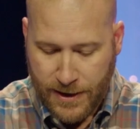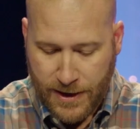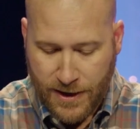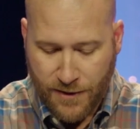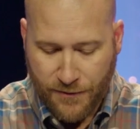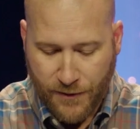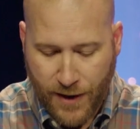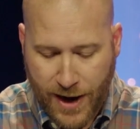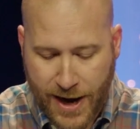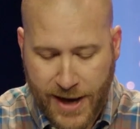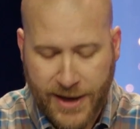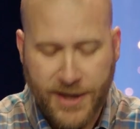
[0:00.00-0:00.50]

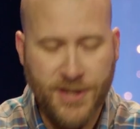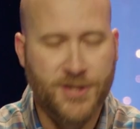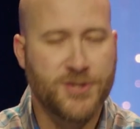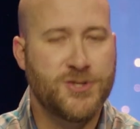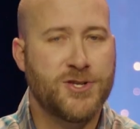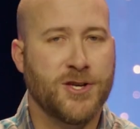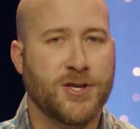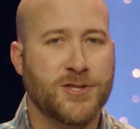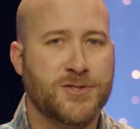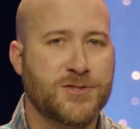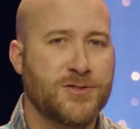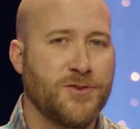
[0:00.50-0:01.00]
If I can
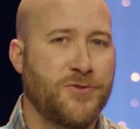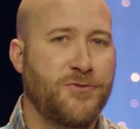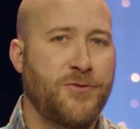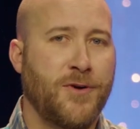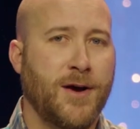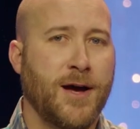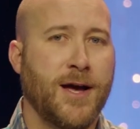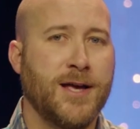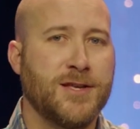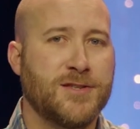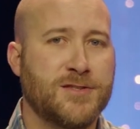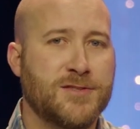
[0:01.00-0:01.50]

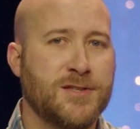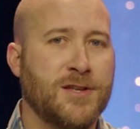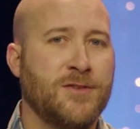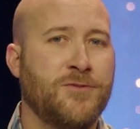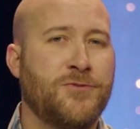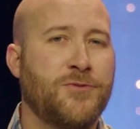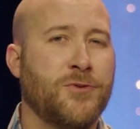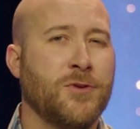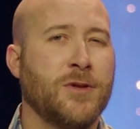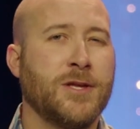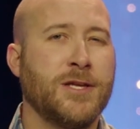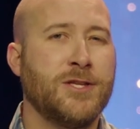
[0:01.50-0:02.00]
justify
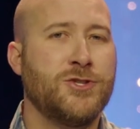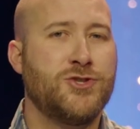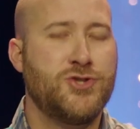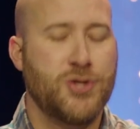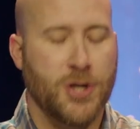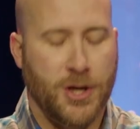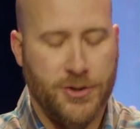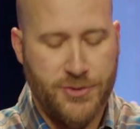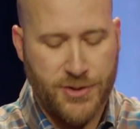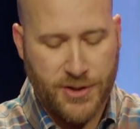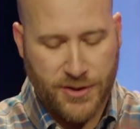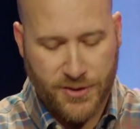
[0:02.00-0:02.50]
sinfully
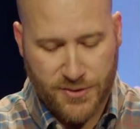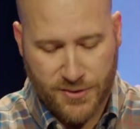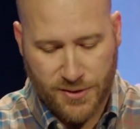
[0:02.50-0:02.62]
judging